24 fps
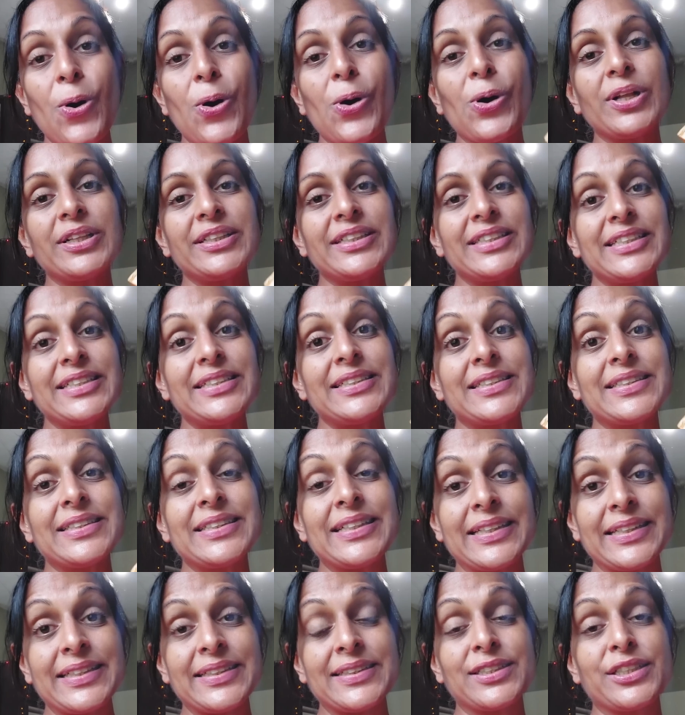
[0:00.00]
all these
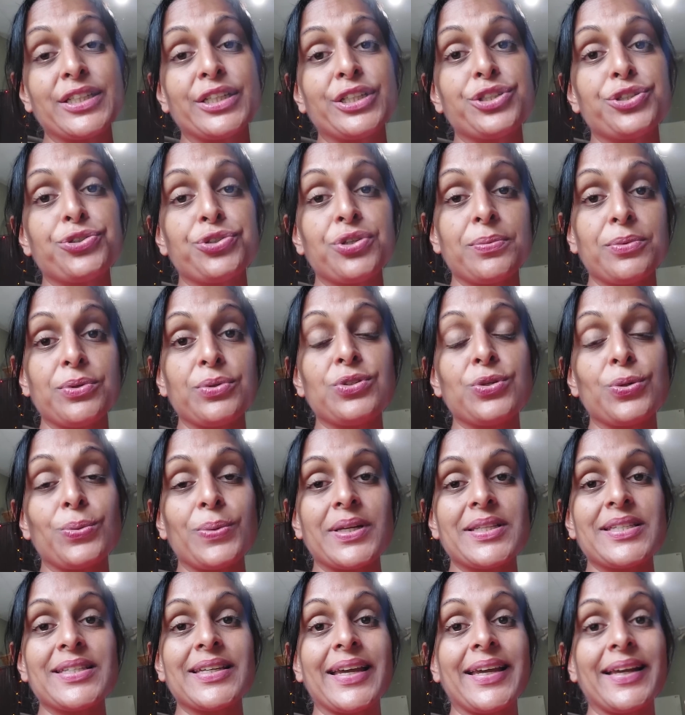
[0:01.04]
things contribute
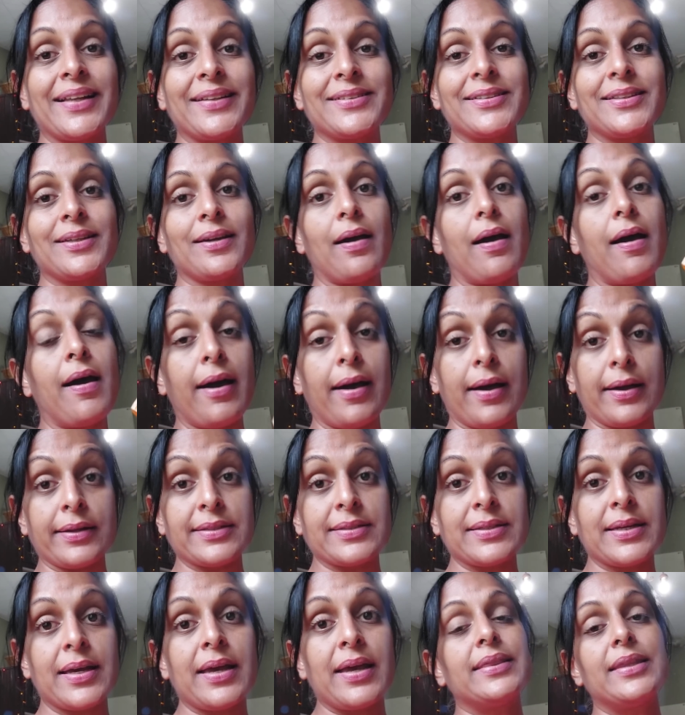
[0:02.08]
towards a healthier heart.
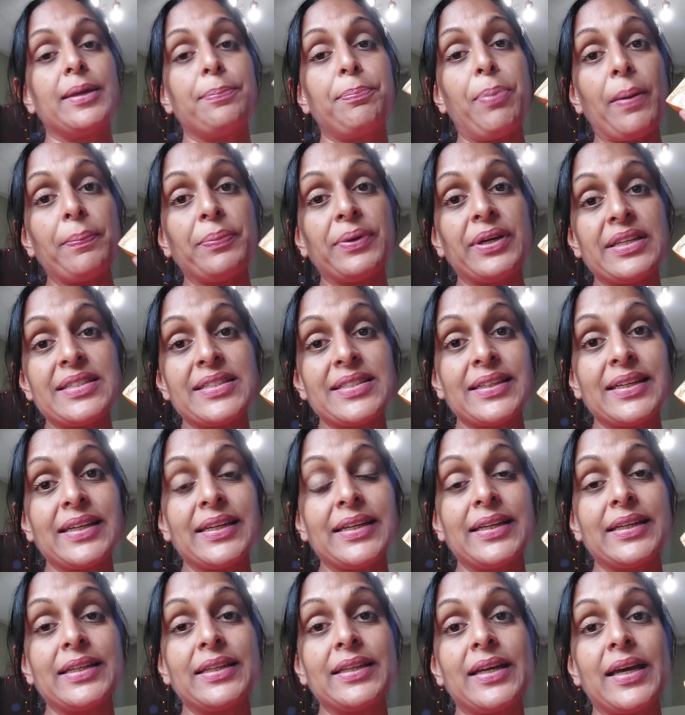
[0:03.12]
The pumpkin
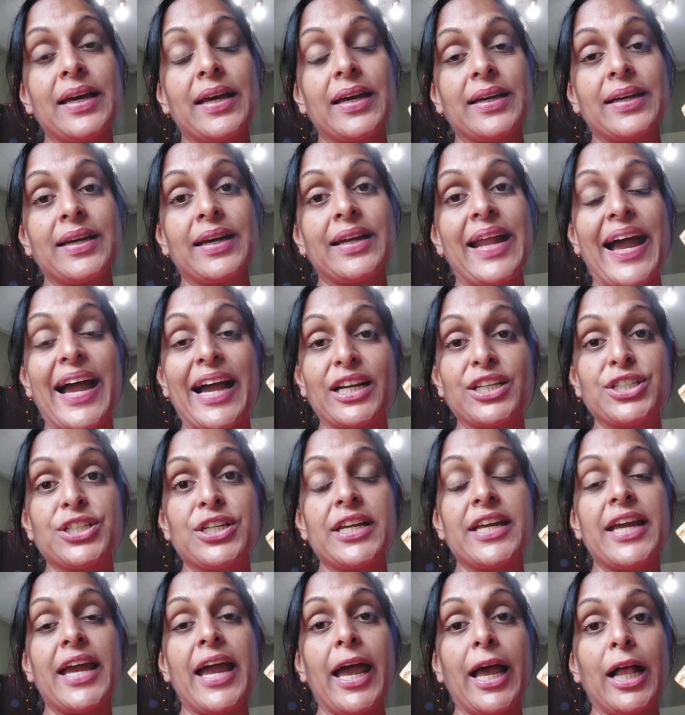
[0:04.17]
skin can
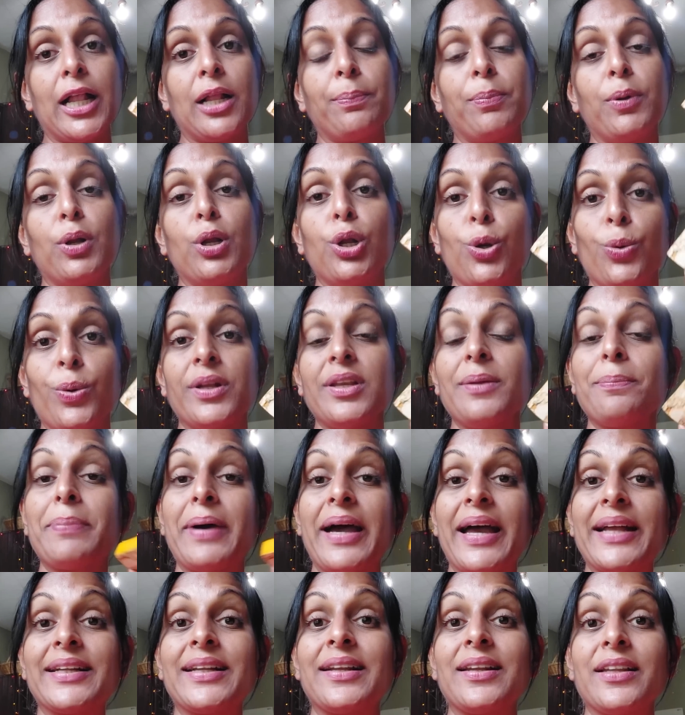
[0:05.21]
actually help lower the
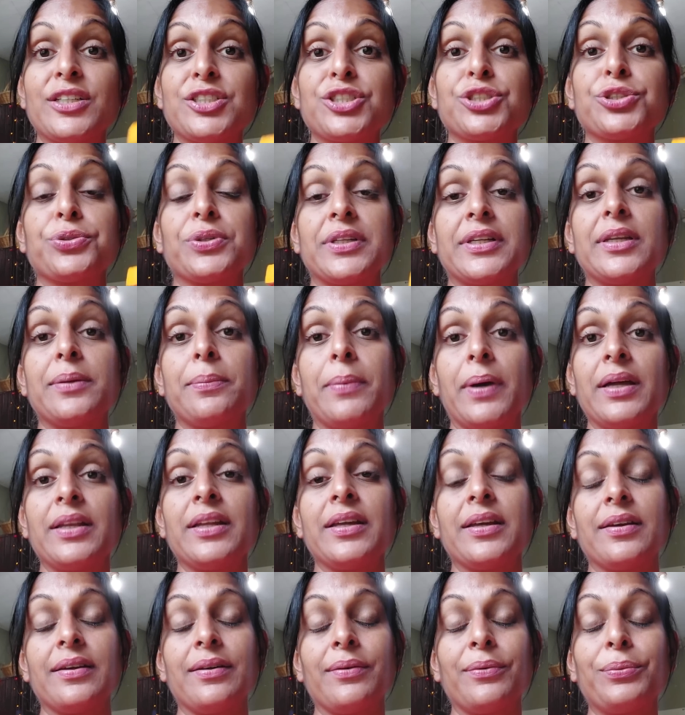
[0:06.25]
bad cholesterol in the
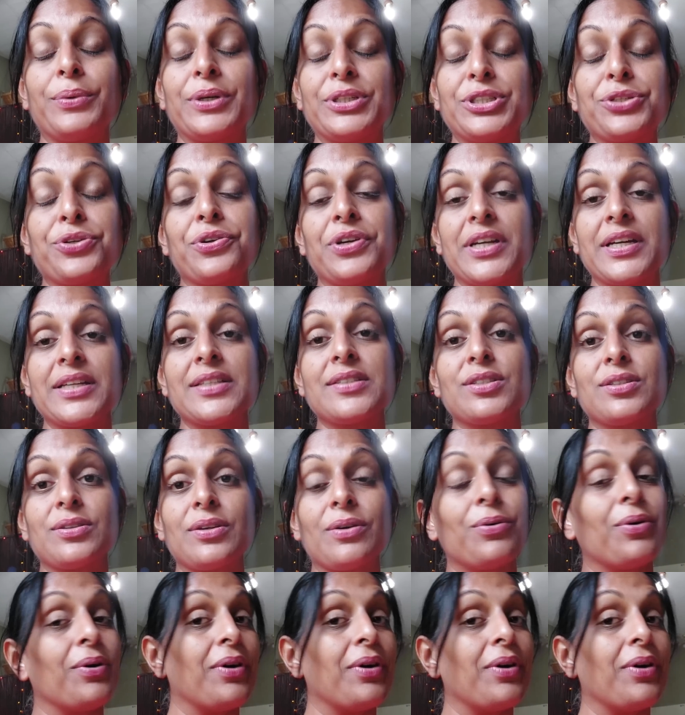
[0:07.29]
body, which creates